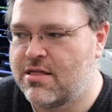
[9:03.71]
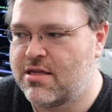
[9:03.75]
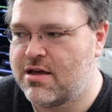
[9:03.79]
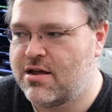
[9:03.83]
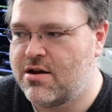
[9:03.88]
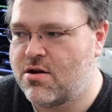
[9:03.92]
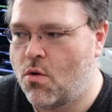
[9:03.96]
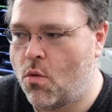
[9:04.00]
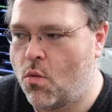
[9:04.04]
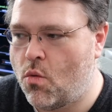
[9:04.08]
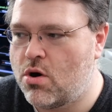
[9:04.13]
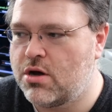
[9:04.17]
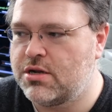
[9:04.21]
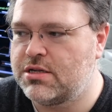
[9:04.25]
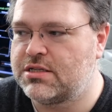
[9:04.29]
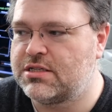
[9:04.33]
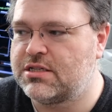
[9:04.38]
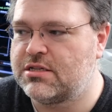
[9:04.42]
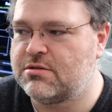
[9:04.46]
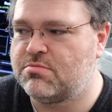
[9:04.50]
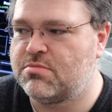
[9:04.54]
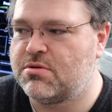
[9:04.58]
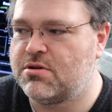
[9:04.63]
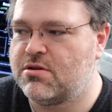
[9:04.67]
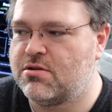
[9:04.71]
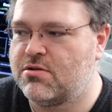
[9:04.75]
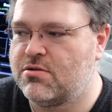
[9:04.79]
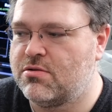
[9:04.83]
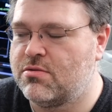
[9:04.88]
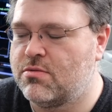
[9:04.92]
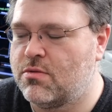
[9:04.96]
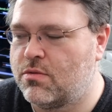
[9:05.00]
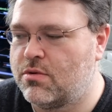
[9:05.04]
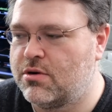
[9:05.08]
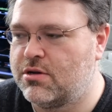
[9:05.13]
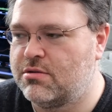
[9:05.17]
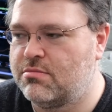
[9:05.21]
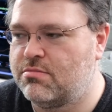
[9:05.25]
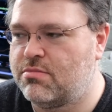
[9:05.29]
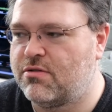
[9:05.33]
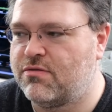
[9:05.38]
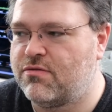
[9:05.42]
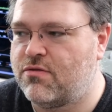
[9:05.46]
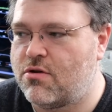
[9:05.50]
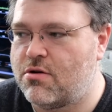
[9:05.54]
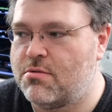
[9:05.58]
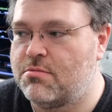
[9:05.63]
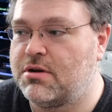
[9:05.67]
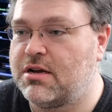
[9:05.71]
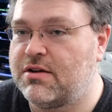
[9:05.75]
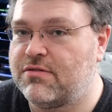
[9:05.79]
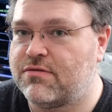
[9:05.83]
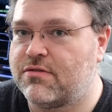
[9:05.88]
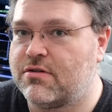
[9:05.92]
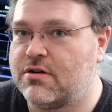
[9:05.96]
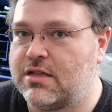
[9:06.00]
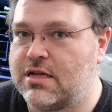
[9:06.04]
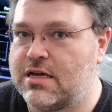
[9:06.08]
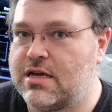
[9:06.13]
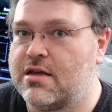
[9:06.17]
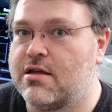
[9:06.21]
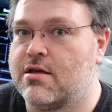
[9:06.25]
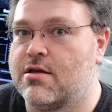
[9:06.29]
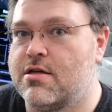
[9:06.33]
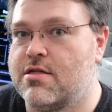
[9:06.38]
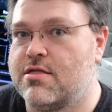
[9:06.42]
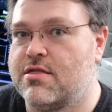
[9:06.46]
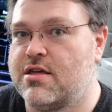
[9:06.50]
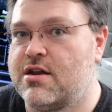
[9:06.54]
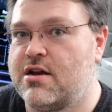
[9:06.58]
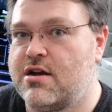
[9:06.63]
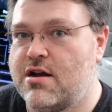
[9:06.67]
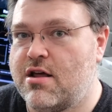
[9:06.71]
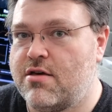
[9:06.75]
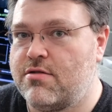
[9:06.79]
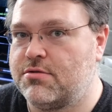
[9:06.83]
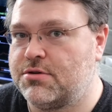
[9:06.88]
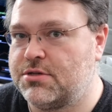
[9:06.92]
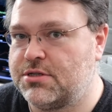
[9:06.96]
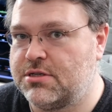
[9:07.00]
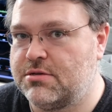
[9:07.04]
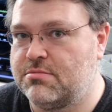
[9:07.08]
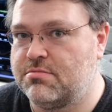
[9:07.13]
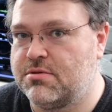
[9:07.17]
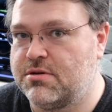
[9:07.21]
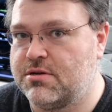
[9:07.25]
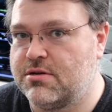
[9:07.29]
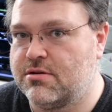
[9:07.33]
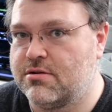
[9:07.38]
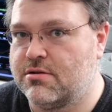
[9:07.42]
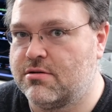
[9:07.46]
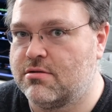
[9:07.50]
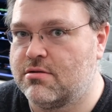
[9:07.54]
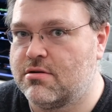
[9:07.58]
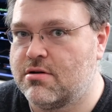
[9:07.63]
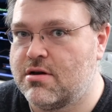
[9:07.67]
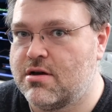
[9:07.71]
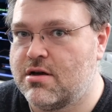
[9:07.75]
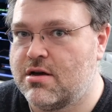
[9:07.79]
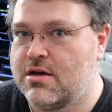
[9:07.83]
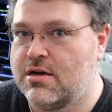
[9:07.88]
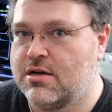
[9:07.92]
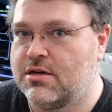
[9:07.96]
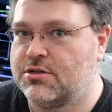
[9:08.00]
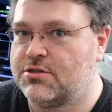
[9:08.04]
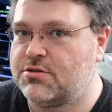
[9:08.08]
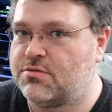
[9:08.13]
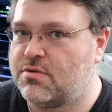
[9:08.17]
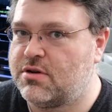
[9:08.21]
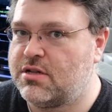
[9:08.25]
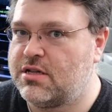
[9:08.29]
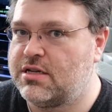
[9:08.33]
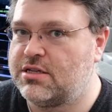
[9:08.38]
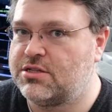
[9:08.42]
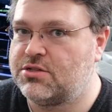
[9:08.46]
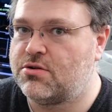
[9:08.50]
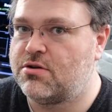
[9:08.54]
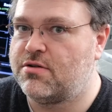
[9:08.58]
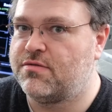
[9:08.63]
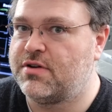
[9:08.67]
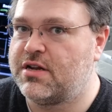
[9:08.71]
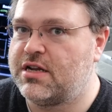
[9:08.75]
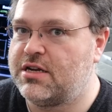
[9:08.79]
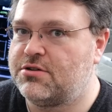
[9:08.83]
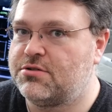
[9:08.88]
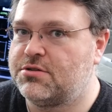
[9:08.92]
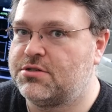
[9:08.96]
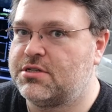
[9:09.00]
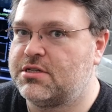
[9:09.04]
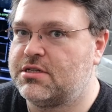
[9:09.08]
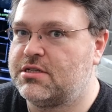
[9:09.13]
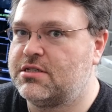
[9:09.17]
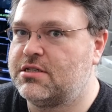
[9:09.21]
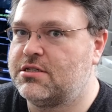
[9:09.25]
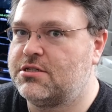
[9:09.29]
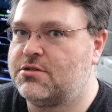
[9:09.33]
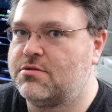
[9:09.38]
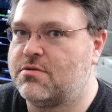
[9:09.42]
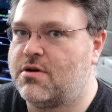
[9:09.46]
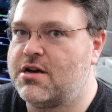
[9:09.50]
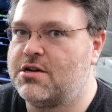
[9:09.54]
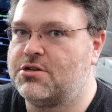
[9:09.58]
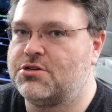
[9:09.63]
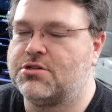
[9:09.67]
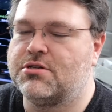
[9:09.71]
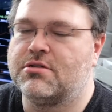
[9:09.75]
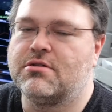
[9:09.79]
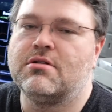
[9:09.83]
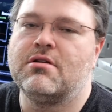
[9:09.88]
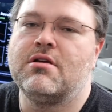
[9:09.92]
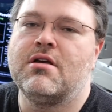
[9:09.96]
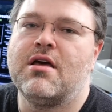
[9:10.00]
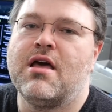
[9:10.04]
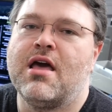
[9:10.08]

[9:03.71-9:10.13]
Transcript: that one CPU would perform differently than another CPU. It's really sort of an interesting situation.